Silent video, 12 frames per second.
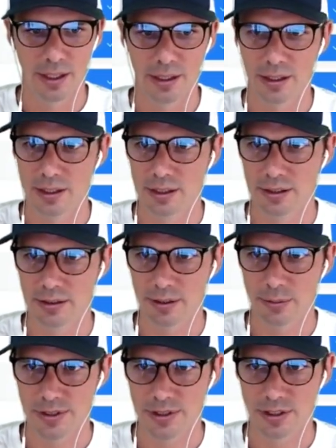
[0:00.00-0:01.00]
And
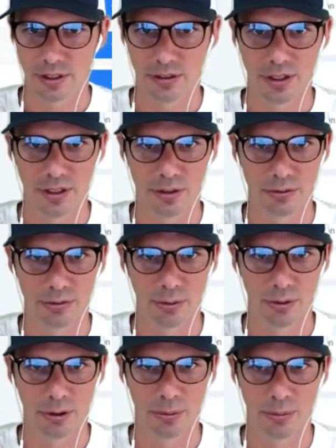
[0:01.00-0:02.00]
I'm just going to create a new
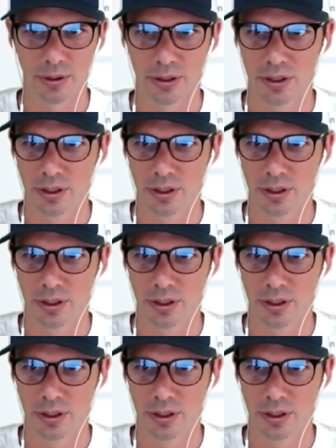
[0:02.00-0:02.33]
form.